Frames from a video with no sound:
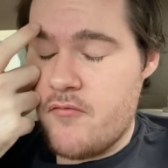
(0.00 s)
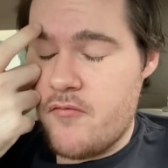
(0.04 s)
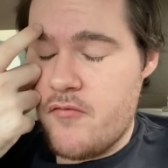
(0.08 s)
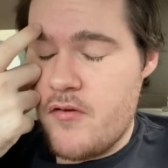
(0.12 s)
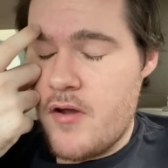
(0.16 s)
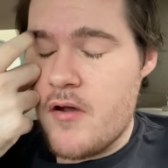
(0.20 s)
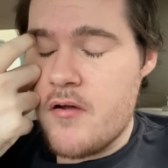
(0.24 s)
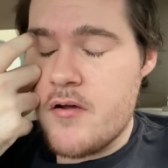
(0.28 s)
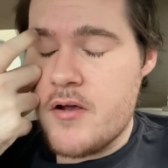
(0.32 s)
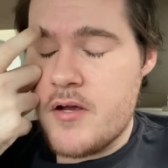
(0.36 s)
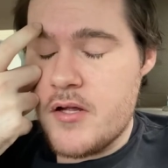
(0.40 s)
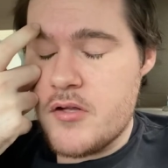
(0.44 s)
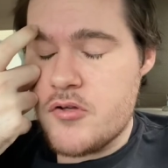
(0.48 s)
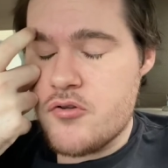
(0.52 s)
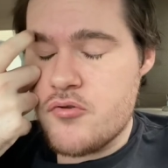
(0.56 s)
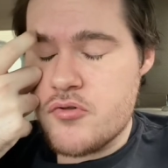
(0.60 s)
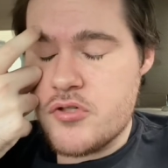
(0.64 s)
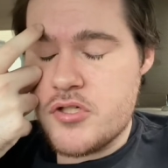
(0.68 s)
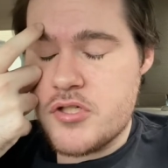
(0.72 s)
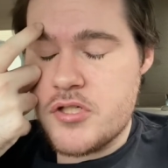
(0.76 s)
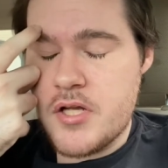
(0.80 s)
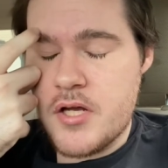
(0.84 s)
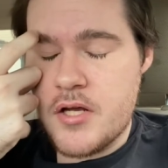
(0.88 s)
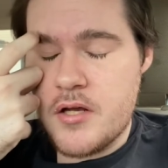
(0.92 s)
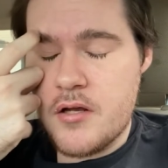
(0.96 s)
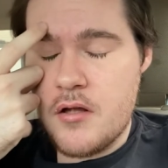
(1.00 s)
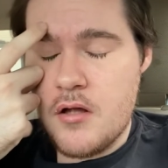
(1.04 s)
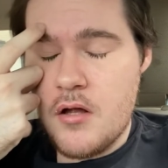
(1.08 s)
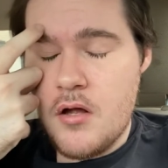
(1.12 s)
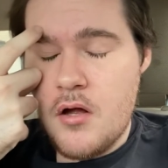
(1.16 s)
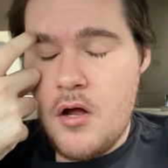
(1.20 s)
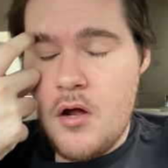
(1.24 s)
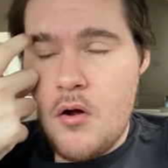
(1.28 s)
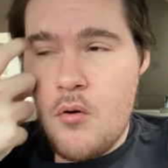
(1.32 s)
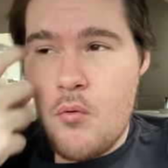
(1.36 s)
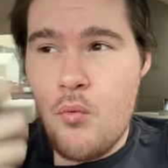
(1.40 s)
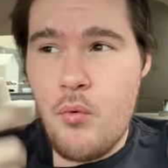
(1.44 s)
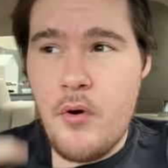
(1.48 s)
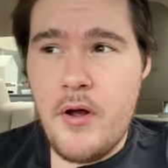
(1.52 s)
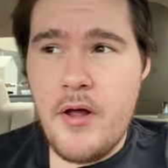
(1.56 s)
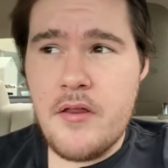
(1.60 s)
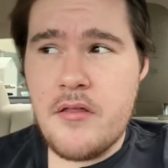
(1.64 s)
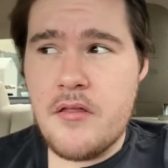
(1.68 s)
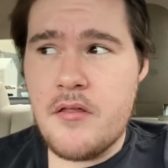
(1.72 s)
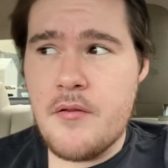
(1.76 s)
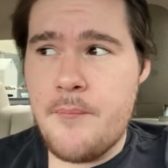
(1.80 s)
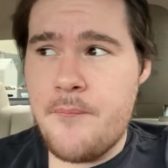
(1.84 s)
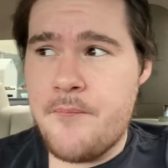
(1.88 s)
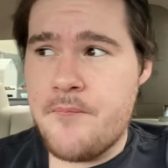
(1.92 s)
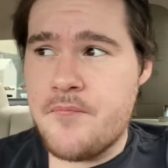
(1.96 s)
very interesting
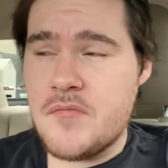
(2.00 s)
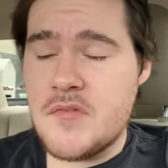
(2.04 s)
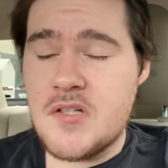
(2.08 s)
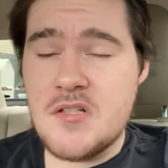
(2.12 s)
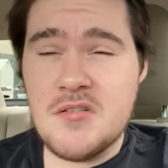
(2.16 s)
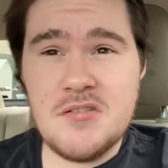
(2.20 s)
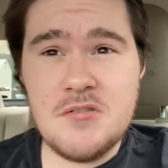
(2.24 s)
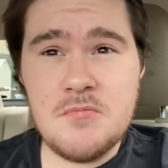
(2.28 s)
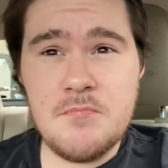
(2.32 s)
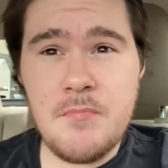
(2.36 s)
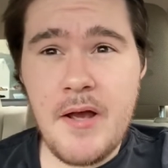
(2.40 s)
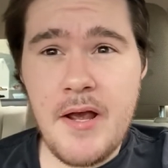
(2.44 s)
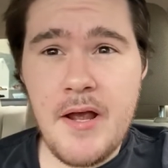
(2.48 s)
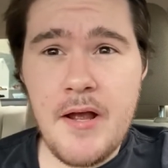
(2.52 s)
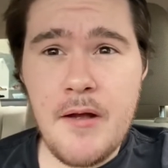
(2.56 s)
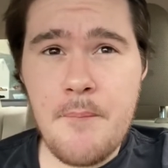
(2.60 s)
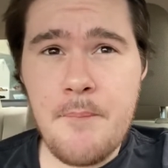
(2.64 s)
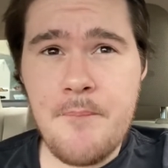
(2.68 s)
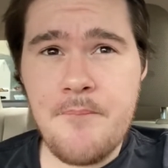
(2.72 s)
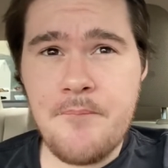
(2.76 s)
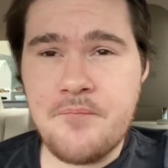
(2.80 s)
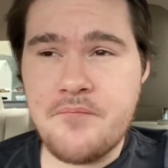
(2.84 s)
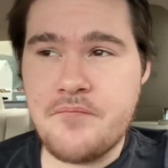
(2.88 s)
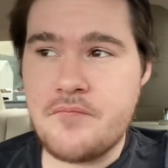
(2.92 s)
with spam.